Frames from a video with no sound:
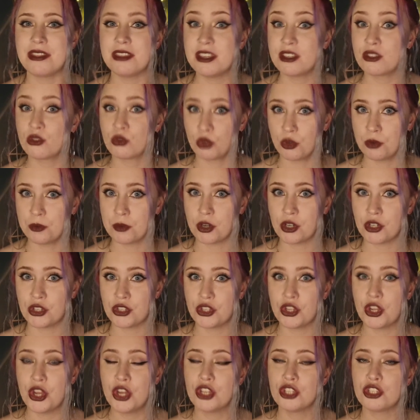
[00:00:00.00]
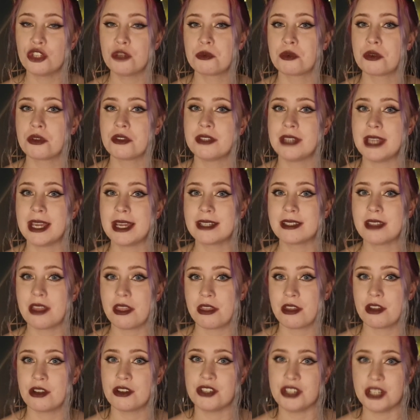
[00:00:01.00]
these rumors to protect
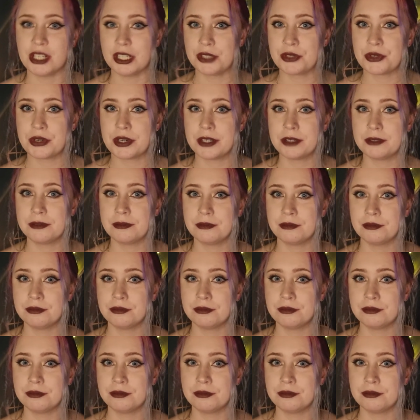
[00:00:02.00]
their children.